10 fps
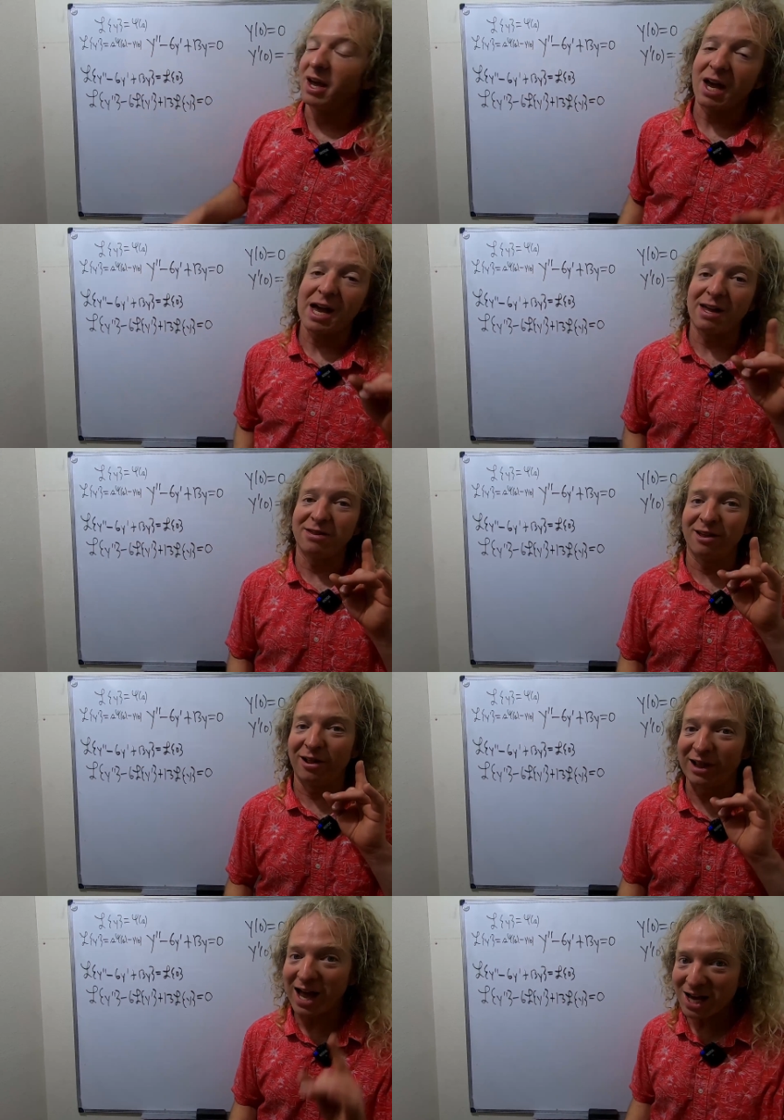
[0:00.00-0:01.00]
And the
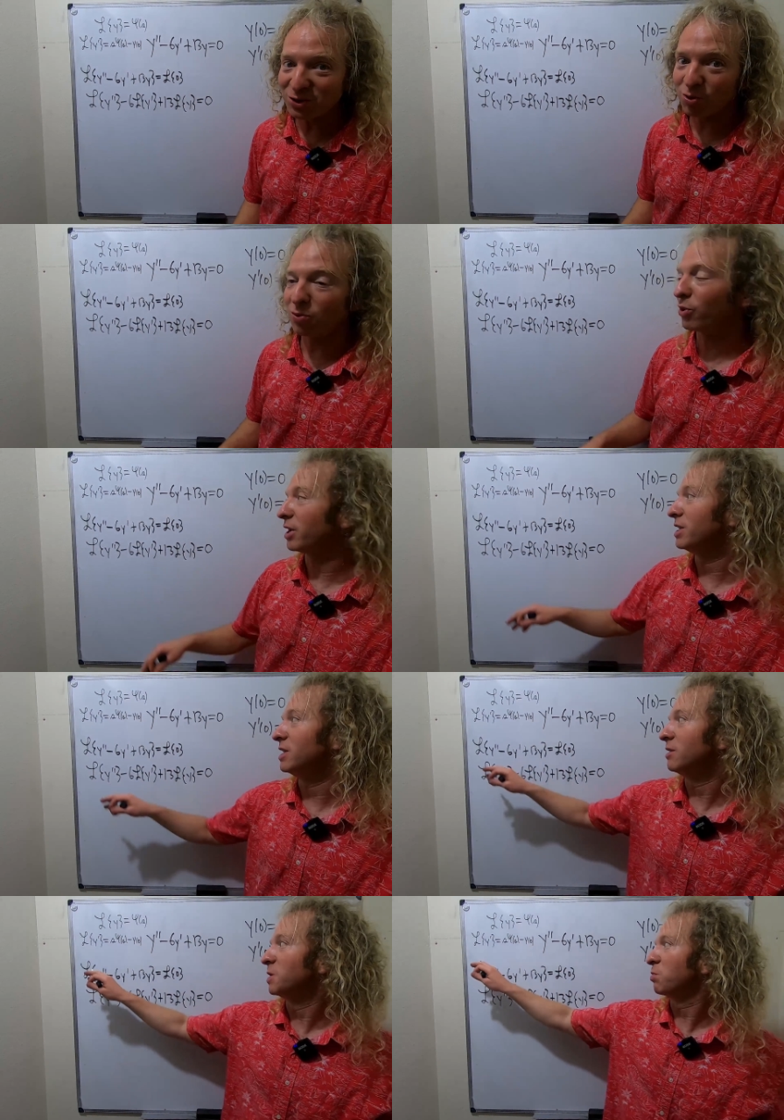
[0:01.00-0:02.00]
last one we're going to
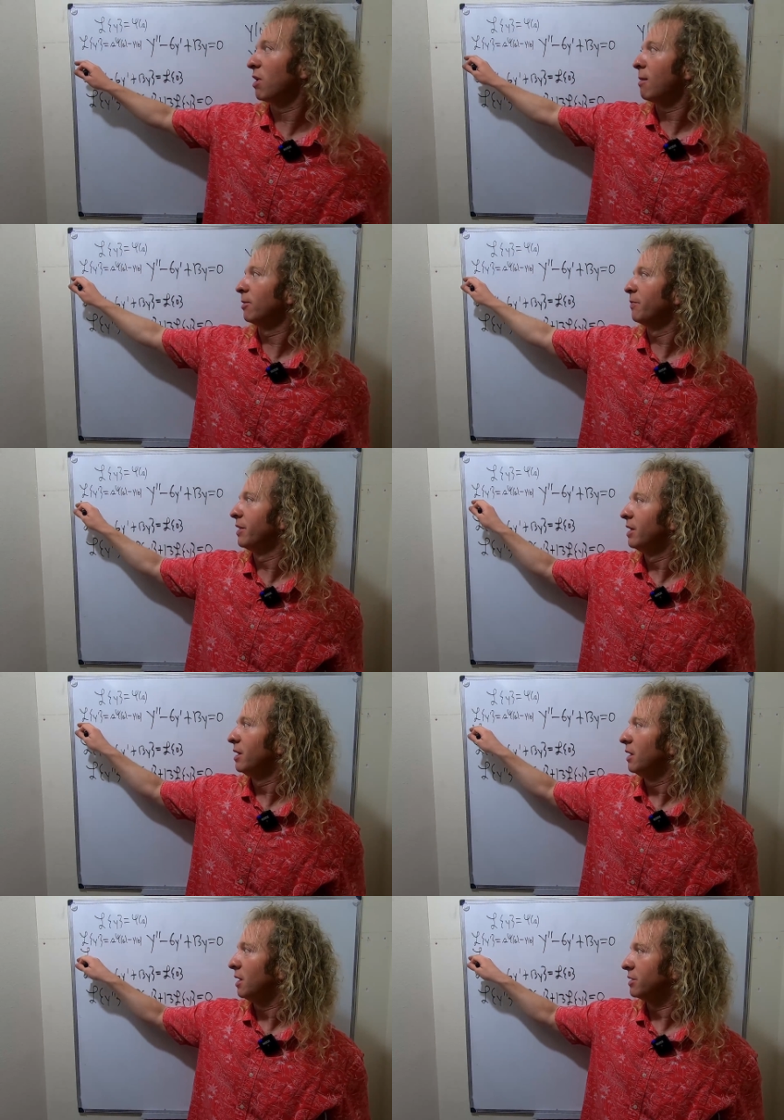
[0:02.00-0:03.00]
need in this problem
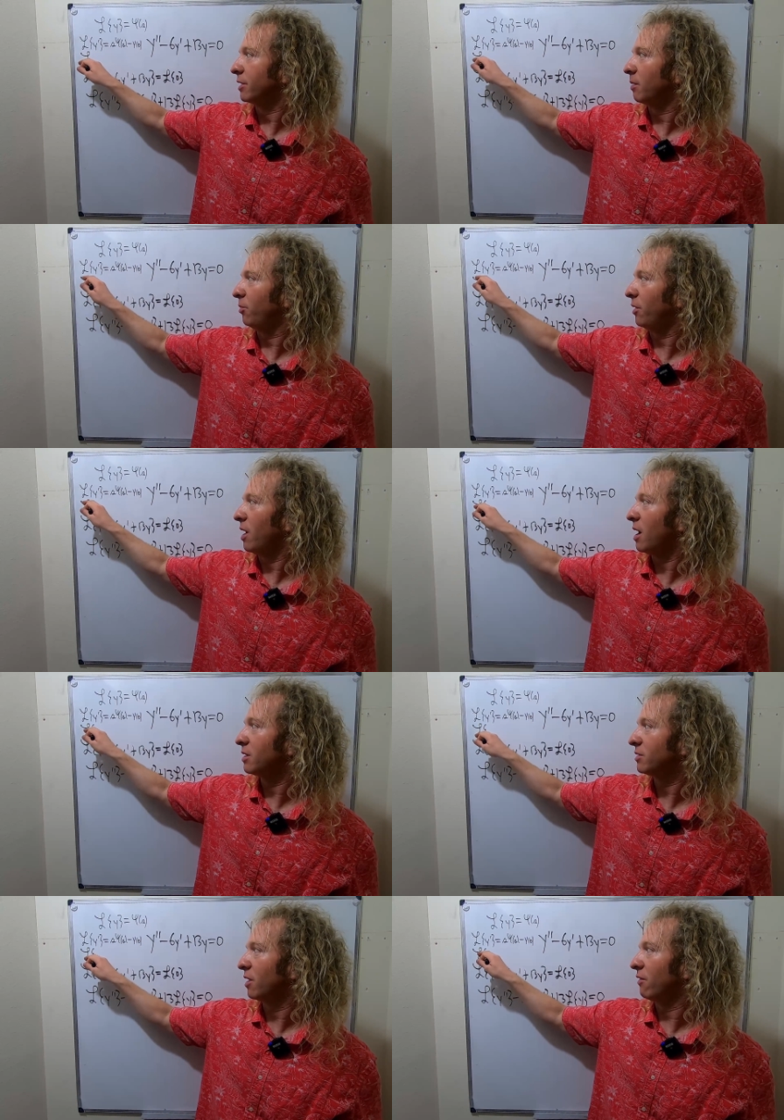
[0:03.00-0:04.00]
is the
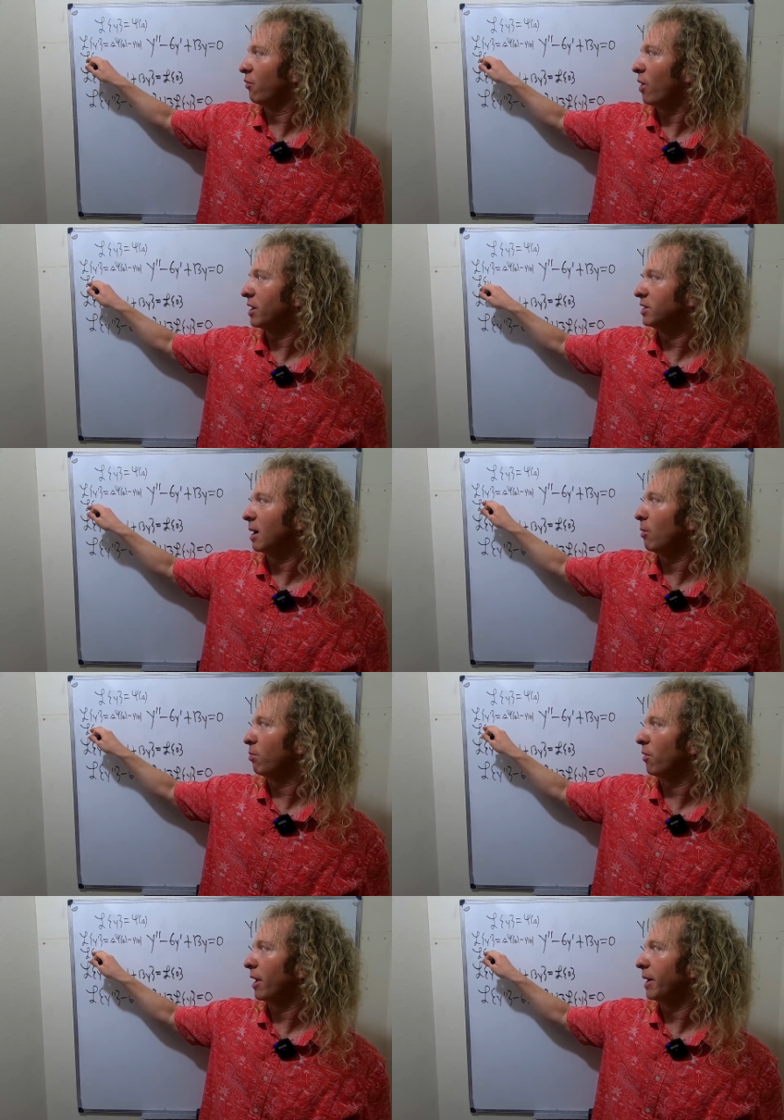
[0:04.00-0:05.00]
Laplace of y double
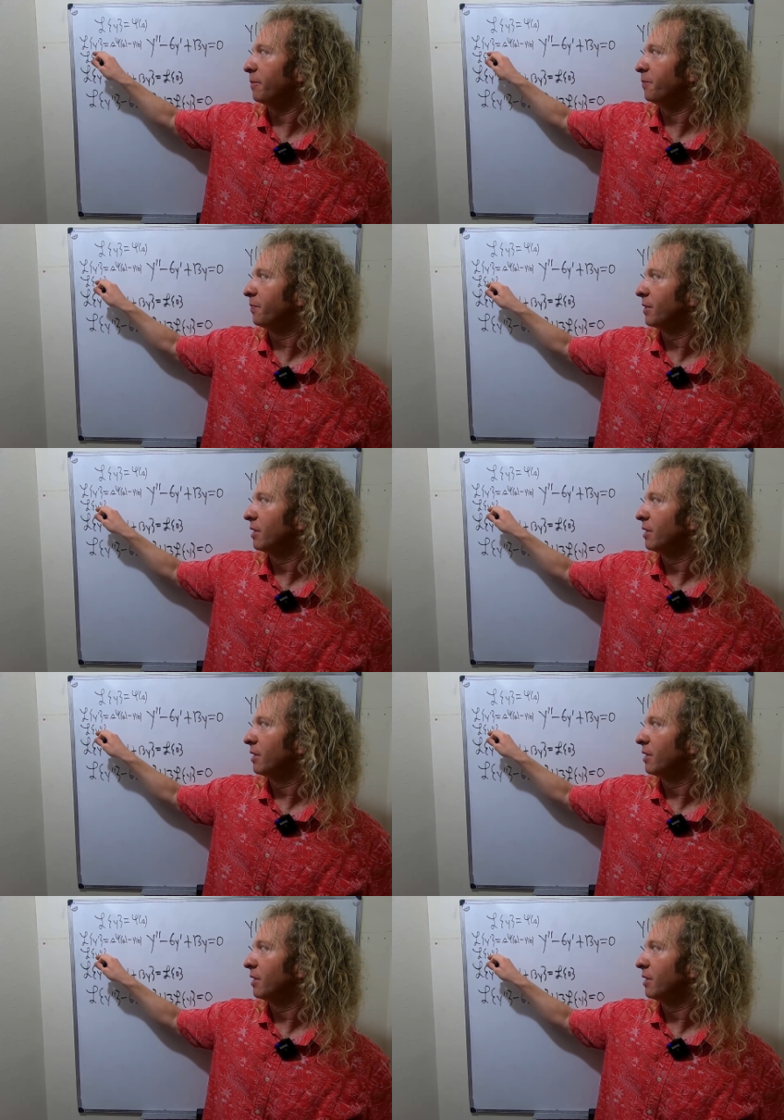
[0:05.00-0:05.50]
prime.